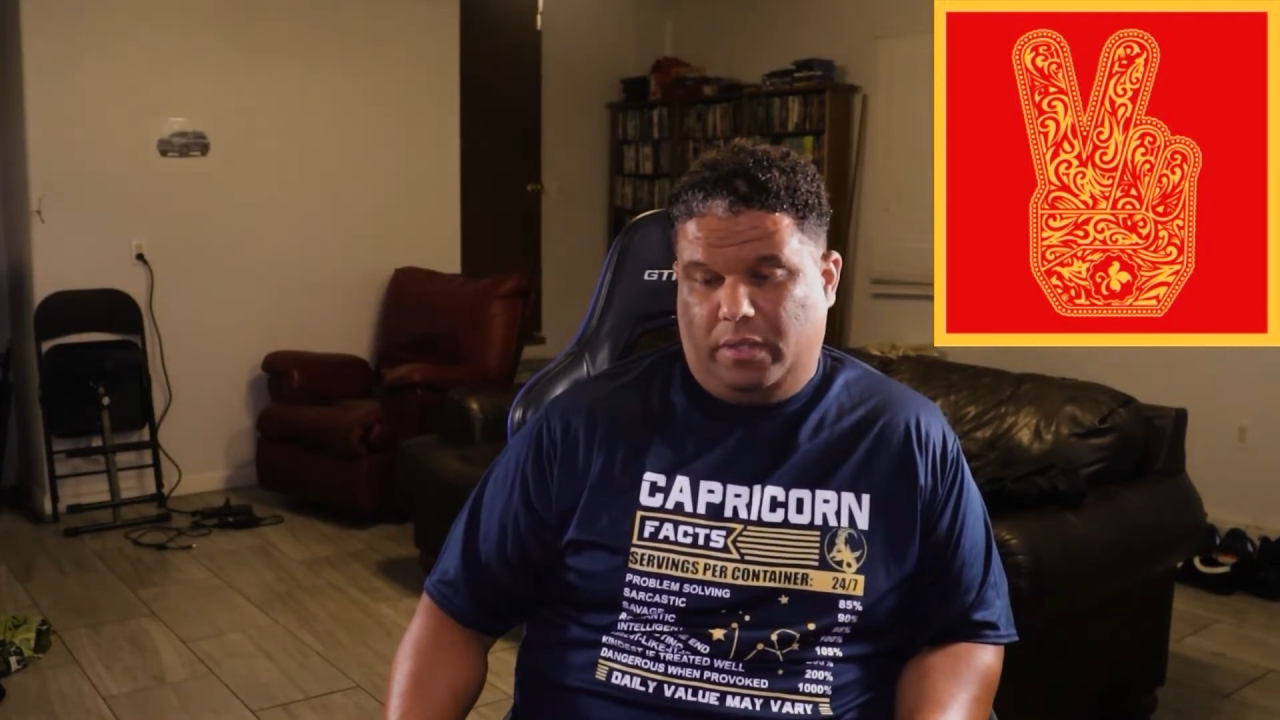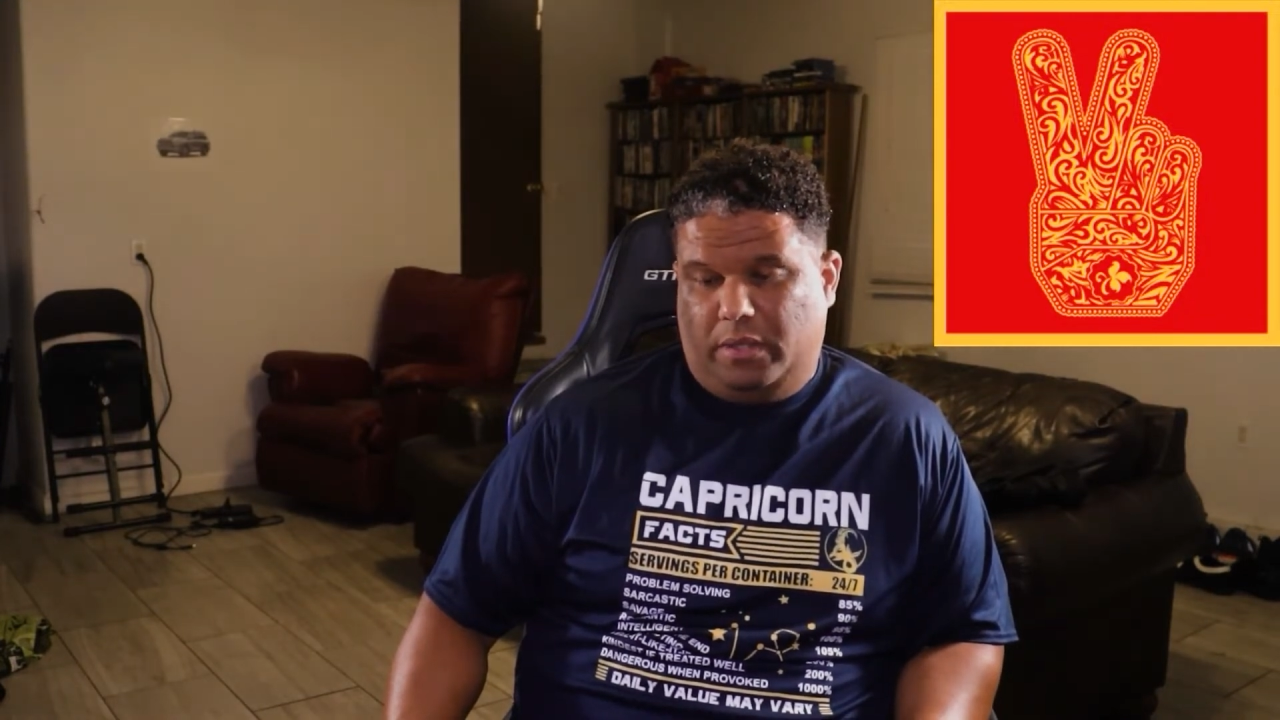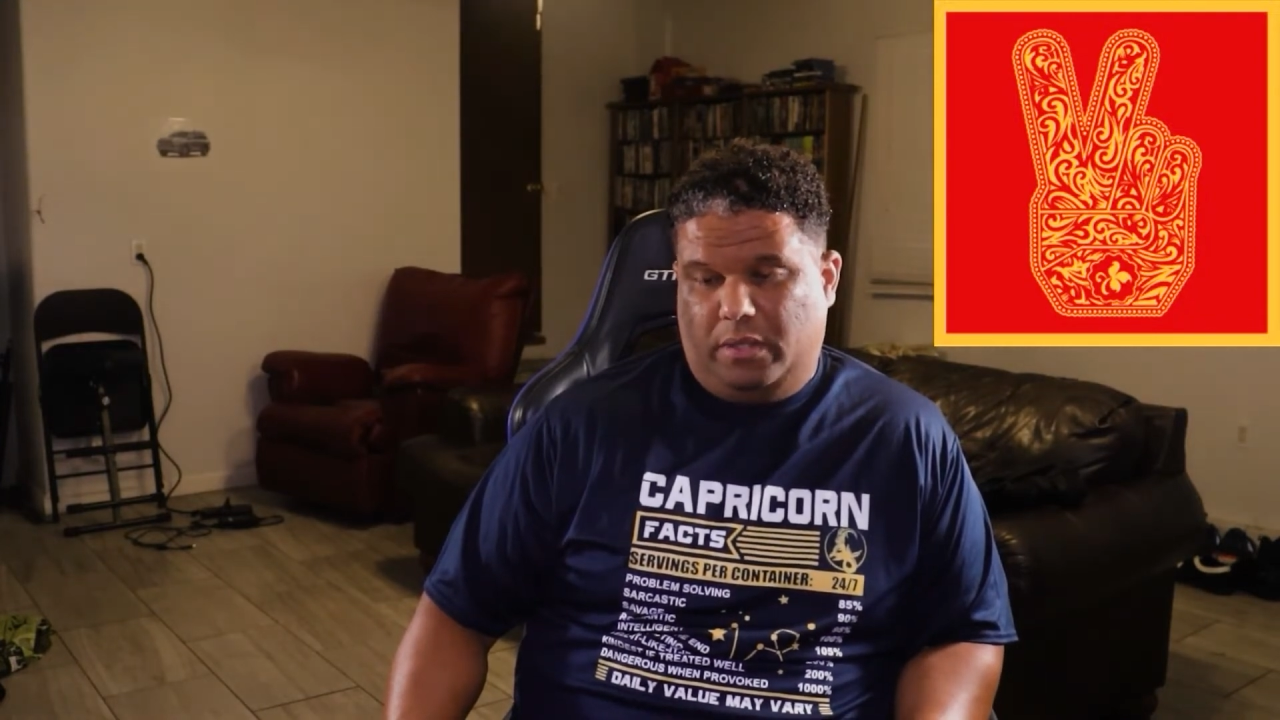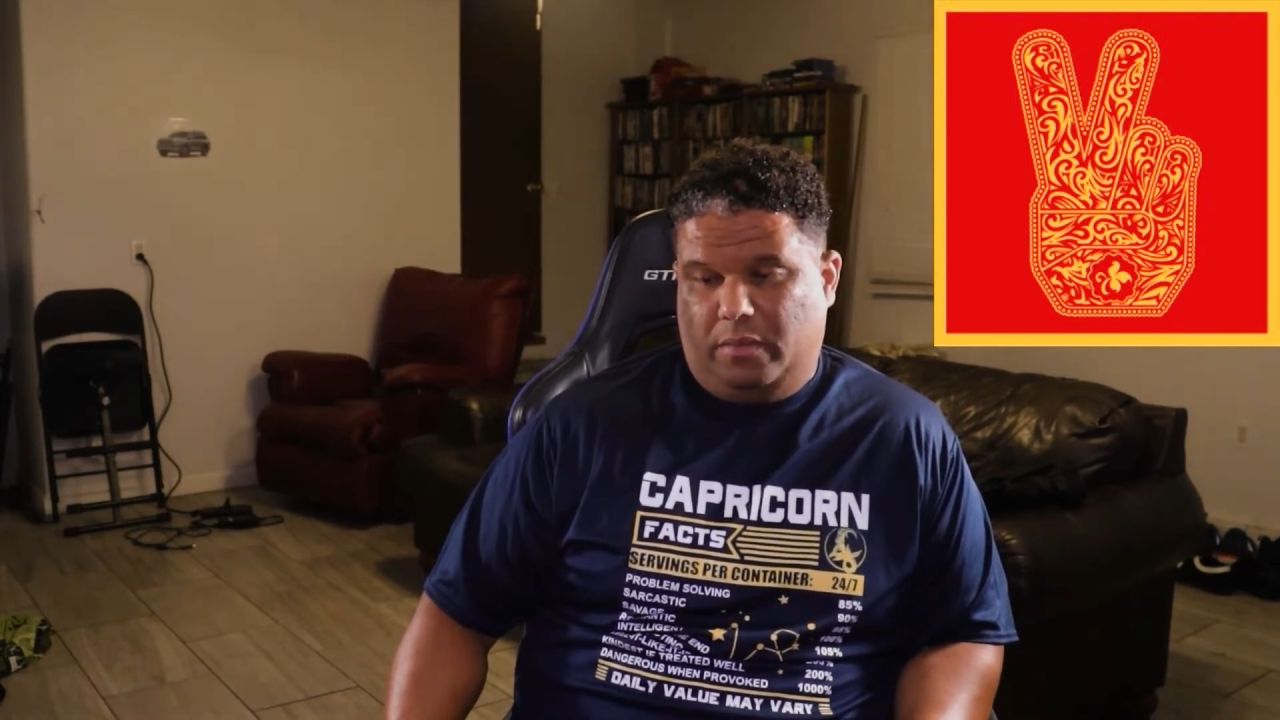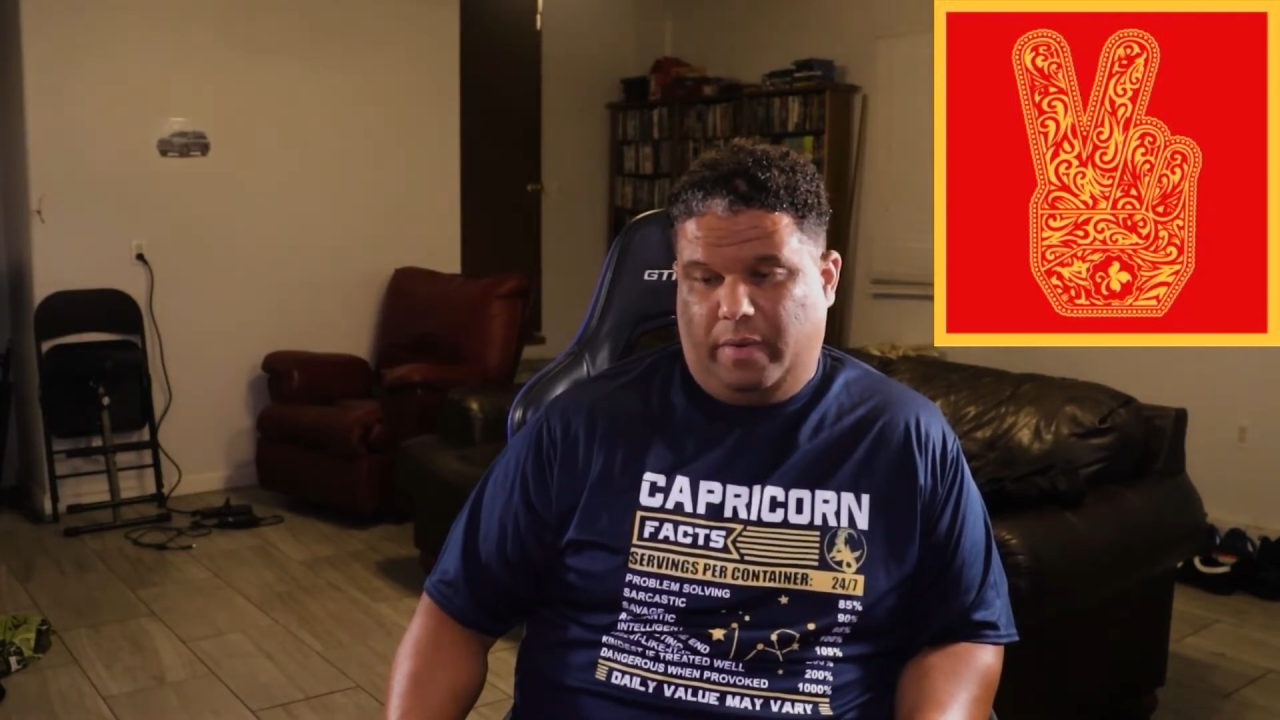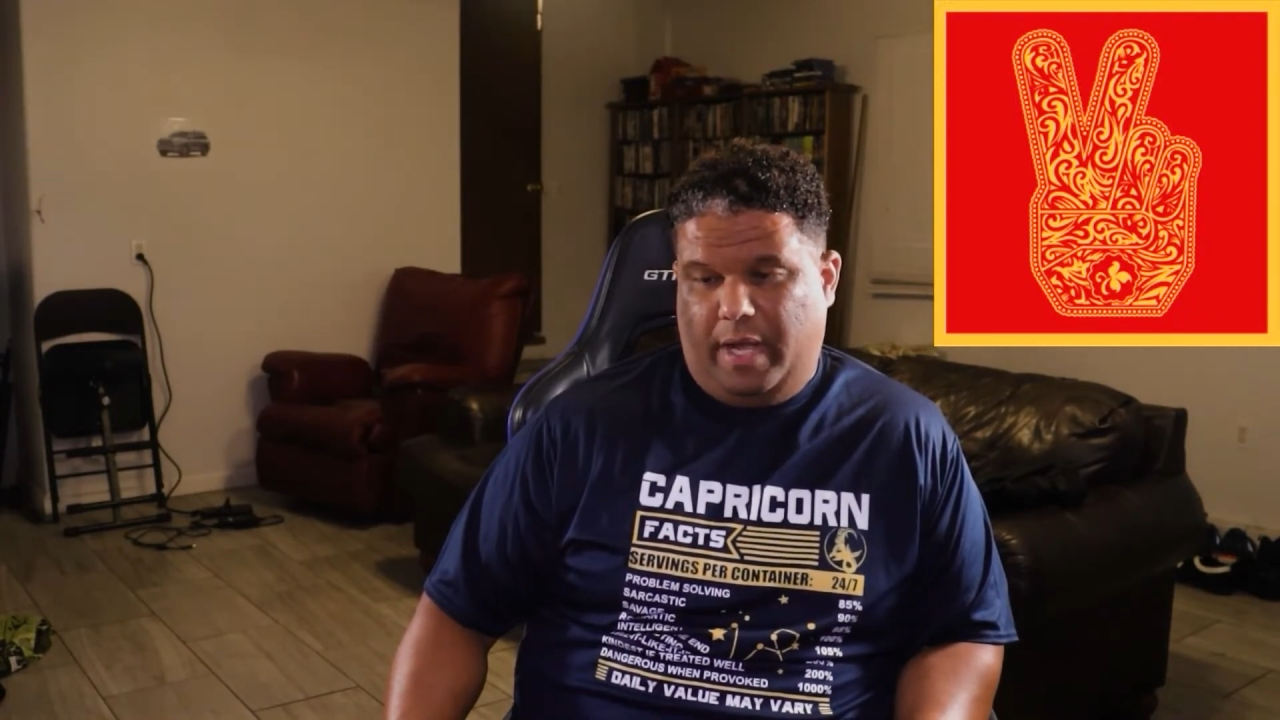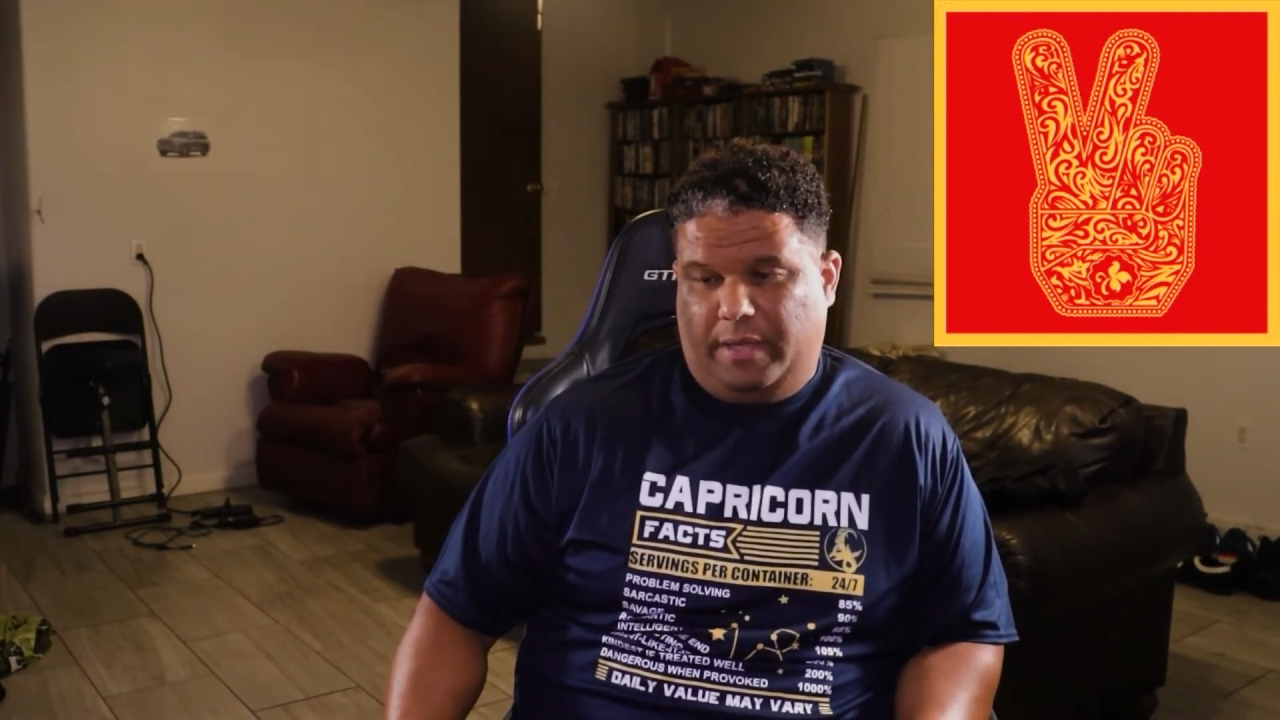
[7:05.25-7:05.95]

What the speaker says: this is what I